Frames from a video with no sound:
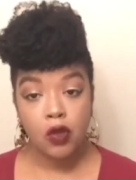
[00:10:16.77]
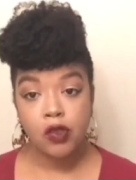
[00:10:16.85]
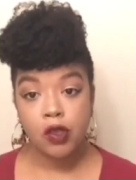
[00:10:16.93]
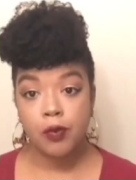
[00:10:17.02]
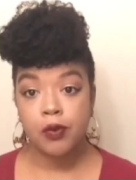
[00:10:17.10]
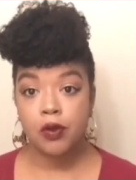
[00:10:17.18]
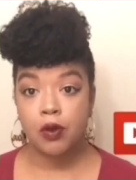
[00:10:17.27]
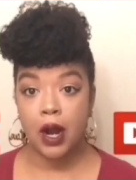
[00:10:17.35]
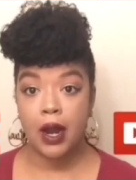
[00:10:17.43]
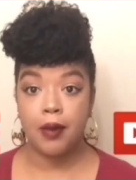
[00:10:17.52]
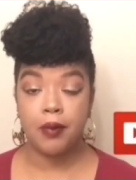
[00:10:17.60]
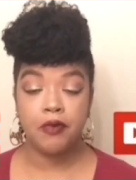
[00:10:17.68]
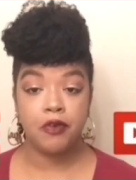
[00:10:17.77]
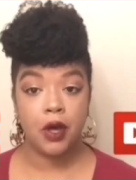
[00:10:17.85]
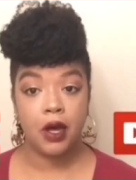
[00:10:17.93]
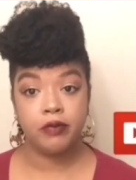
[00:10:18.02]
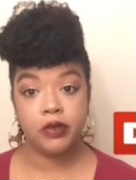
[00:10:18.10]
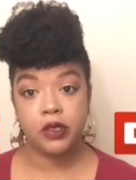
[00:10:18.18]
subscribe if you
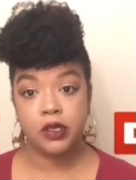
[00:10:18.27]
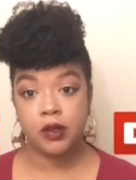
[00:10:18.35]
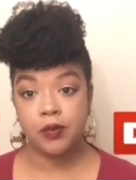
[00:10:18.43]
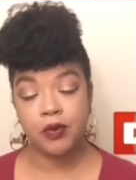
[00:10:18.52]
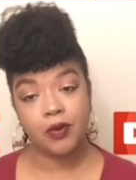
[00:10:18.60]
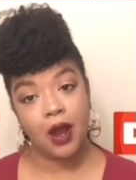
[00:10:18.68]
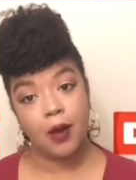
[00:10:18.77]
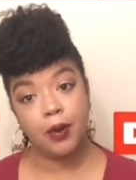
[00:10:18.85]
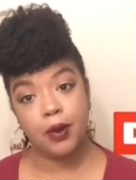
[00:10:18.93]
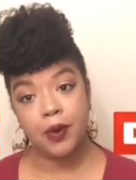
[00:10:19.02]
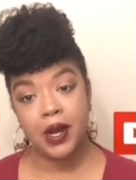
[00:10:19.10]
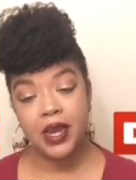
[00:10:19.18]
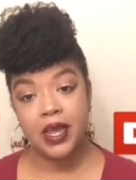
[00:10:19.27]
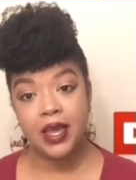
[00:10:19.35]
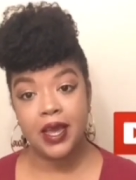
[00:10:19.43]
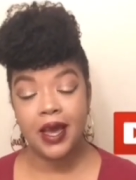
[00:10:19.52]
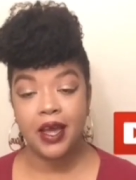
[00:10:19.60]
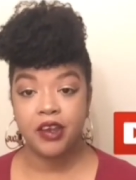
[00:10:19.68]
haven't subscribed already
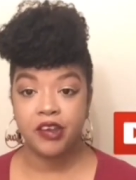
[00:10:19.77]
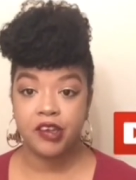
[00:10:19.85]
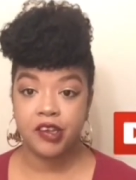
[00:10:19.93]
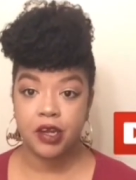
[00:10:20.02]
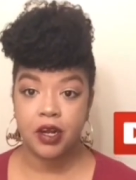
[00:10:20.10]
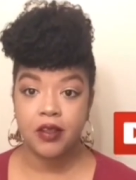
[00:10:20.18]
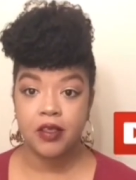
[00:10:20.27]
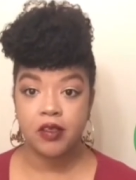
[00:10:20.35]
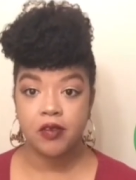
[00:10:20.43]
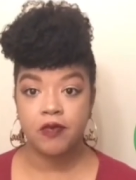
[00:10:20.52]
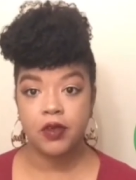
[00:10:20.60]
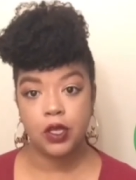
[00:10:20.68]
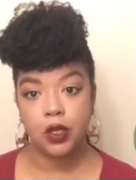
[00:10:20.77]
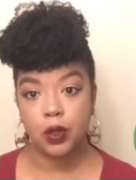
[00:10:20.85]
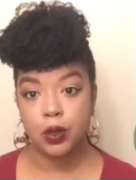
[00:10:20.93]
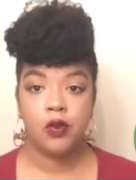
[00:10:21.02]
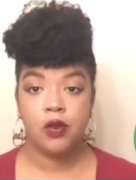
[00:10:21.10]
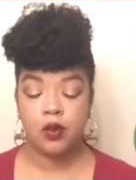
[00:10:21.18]
and share this
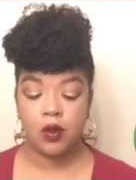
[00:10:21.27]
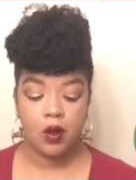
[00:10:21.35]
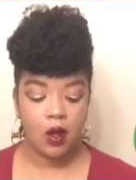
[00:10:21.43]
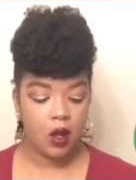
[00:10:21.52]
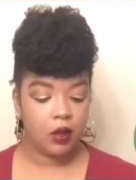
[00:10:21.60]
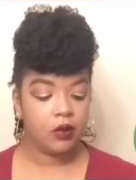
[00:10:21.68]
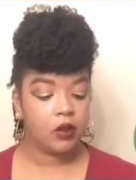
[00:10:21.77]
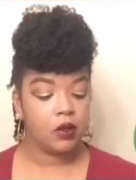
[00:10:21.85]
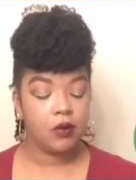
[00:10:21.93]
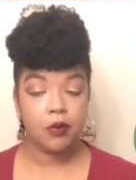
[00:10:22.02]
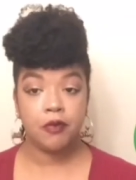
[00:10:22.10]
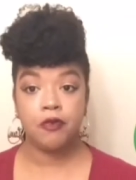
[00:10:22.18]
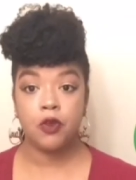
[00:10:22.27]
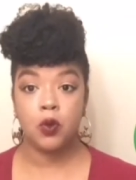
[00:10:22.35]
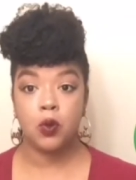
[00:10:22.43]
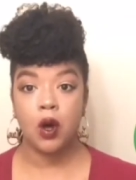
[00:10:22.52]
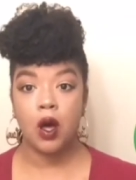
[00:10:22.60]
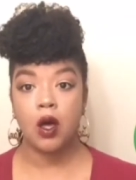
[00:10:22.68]
video. So on to the
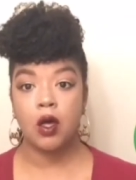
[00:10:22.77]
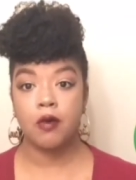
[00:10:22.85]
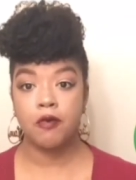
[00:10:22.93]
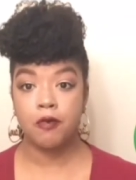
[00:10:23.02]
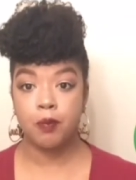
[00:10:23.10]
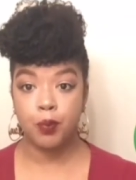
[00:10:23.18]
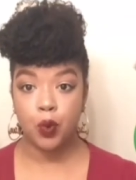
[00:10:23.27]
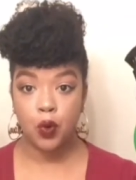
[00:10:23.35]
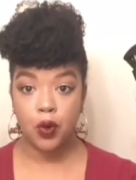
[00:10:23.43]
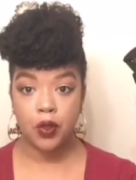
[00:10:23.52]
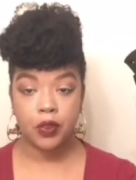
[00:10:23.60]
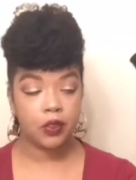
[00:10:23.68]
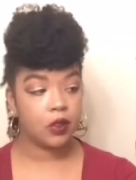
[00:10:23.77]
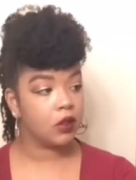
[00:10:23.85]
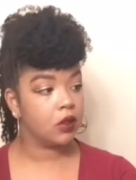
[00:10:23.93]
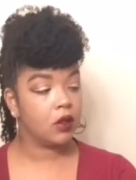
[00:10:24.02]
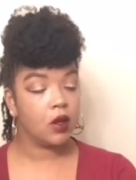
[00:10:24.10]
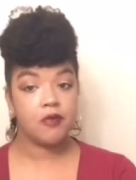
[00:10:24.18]
review of both
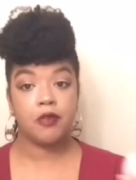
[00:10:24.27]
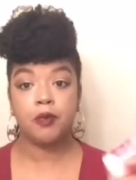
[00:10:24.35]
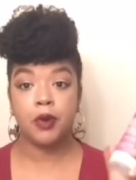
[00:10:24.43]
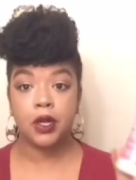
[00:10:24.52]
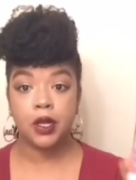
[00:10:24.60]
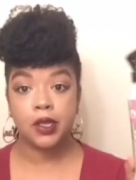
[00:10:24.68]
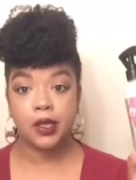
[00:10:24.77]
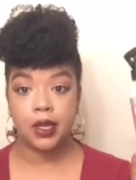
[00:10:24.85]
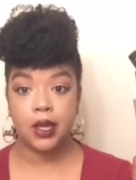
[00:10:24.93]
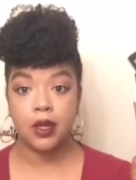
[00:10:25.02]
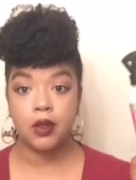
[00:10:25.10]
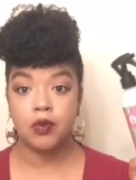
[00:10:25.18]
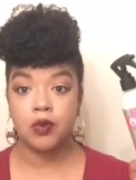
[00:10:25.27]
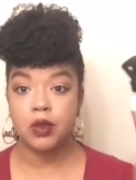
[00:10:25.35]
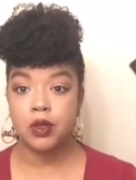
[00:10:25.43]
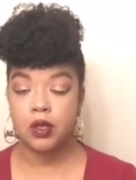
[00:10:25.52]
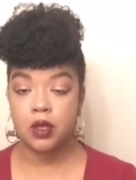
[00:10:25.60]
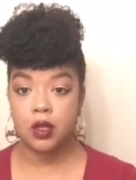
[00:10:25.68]
of the products that I use
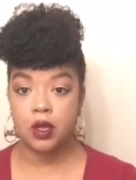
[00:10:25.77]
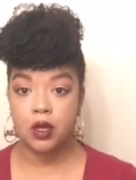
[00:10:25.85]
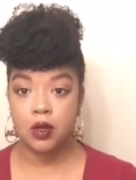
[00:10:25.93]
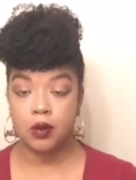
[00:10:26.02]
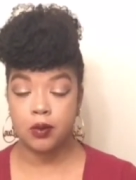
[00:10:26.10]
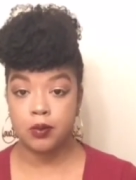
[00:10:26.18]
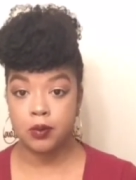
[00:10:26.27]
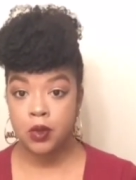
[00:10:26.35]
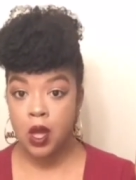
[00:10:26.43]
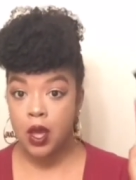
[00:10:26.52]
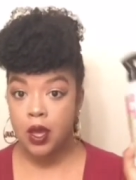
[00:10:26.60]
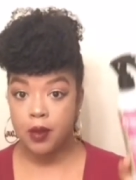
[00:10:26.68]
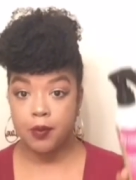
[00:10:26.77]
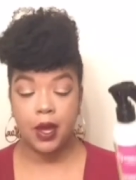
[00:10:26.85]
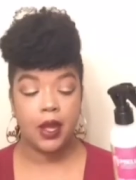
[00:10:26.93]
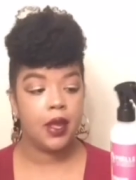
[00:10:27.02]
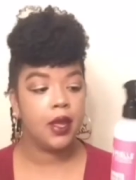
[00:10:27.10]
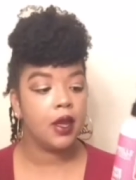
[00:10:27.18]
um, in my
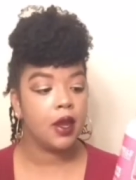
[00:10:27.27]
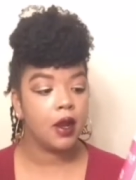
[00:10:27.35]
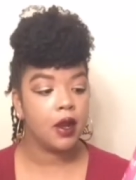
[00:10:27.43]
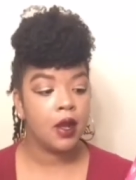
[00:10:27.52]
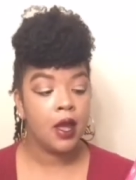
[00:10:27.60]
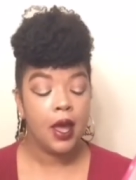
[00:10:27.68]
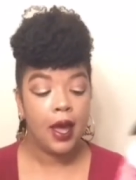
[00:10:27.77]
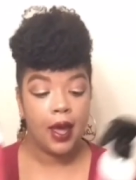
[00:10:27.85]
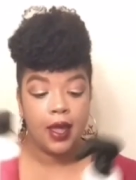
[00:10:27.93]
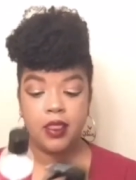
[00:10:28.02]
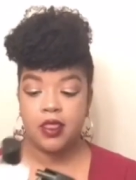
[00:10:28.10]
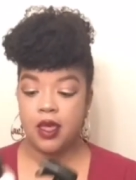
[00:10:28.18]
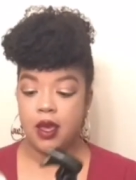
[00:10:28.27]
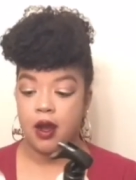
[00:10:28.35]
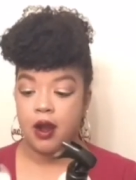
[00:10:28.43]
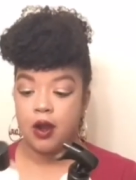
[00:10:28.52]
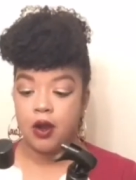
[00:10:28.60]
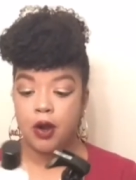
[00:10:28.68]
hair and they
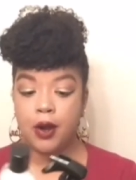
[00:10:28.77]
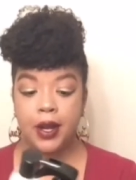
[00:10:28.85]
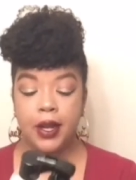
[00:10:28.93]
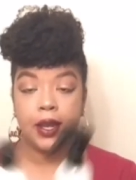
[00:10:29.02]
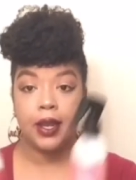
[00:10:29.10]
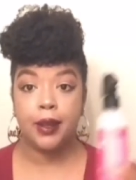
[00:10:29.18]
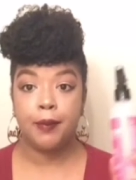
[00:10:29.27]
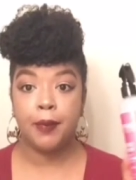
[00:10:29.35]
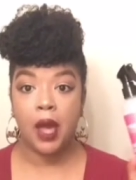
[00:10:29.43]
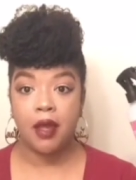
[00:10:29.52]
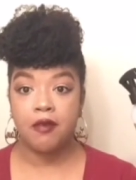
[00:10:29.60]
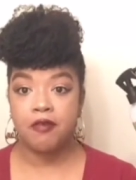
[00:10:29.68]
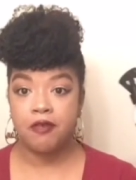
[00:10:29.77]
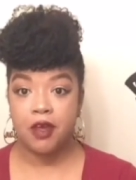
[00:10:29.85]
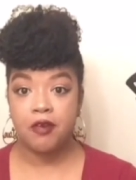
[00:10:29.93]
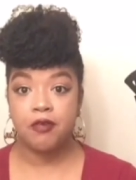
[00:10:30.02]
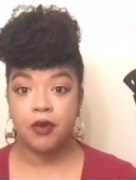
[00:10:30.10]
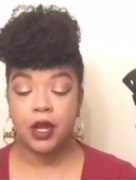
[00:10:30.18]
are currently my
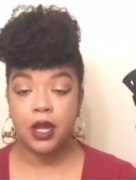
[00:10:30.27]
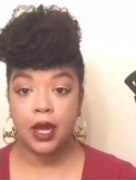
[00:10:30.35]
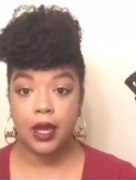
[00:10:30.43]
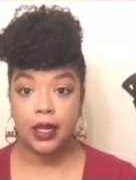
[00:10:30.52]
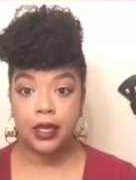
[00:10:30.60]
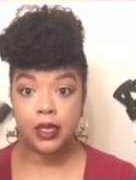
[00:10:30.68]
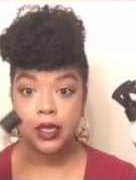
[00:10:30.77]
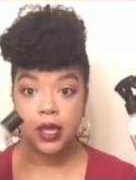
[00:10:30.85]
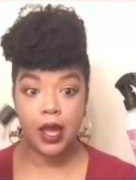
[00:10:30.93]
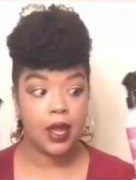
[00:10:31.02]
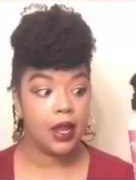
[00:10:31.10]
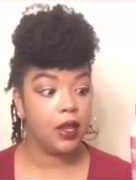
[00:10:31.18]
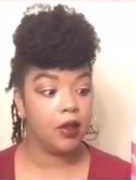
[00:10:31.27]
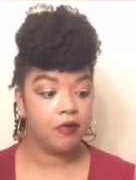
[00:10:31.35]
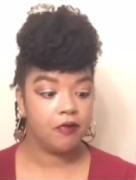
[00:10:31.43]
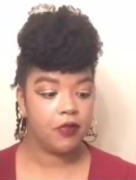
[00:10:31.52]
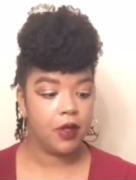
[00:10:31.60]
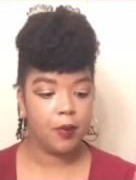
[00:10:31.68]
favorite guys. I love
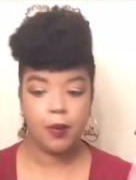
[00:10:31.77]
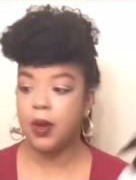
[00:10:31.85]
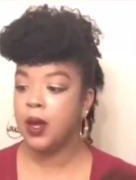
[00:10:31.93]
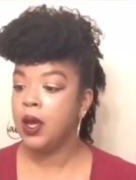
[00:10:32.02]
them.